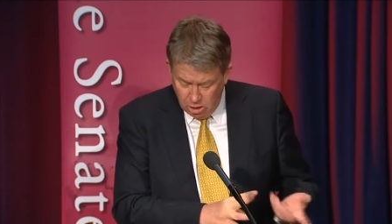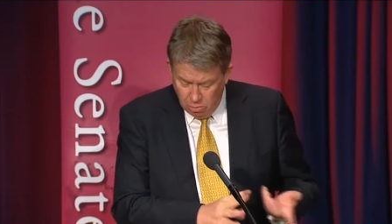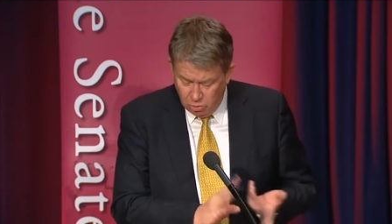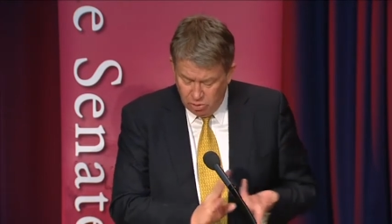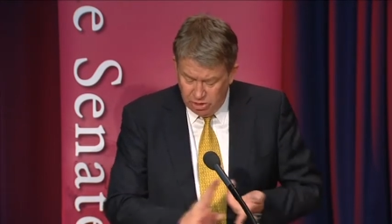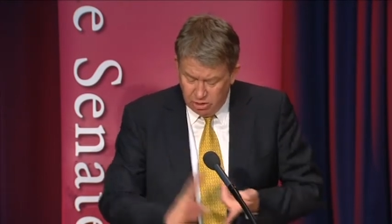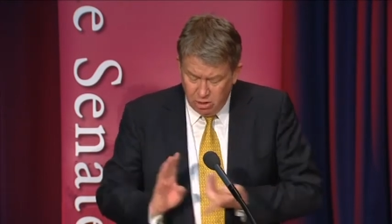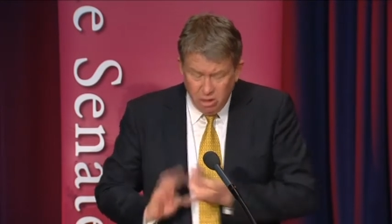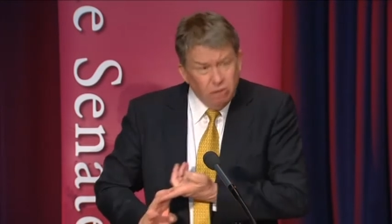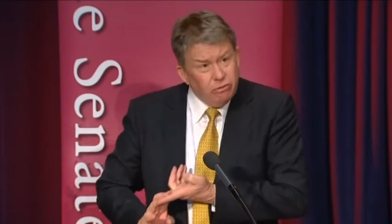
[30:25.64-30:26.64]
but with
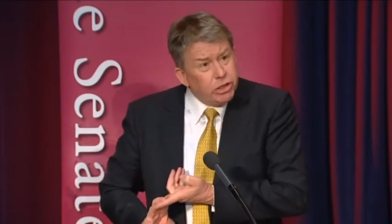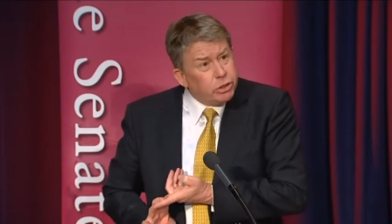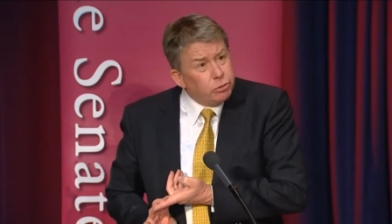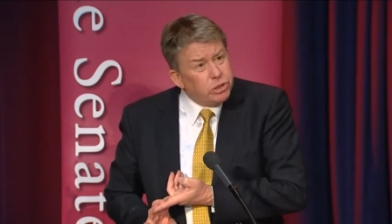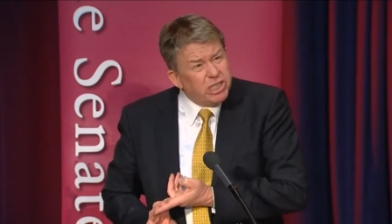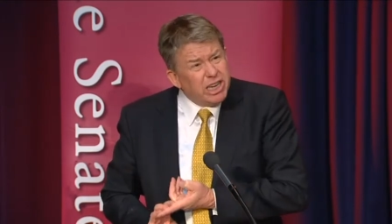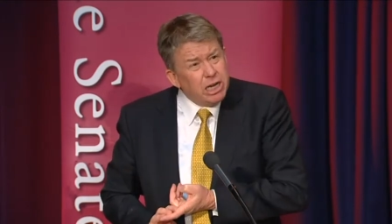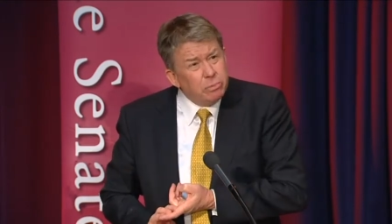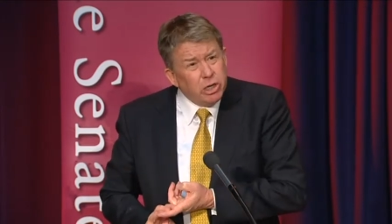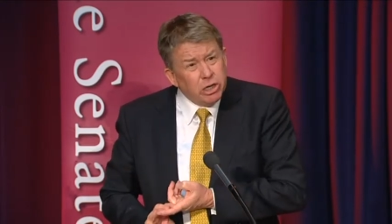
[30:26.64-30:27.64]
fiscal
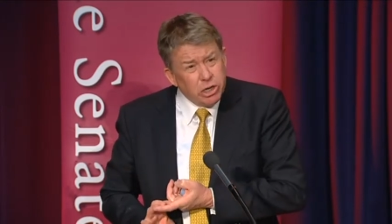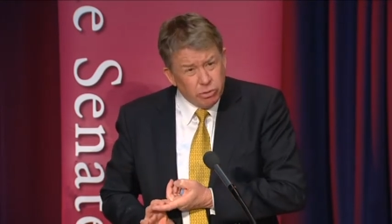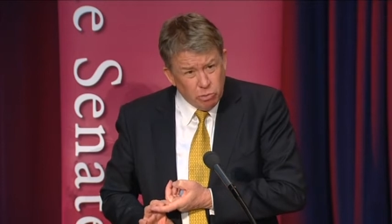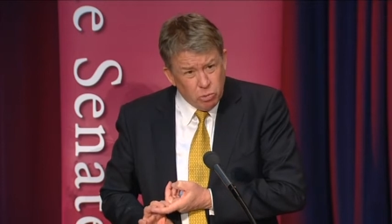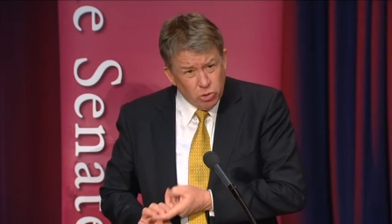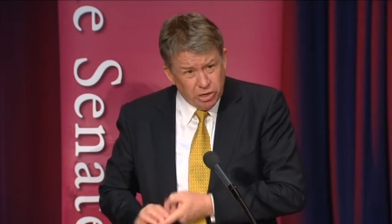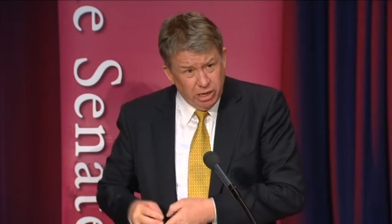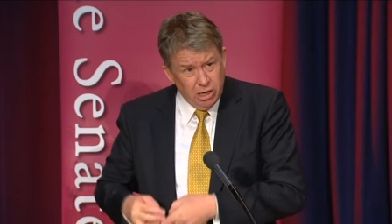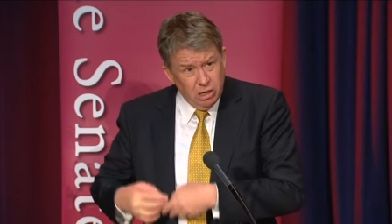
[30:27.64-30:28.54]
sustainability reporting.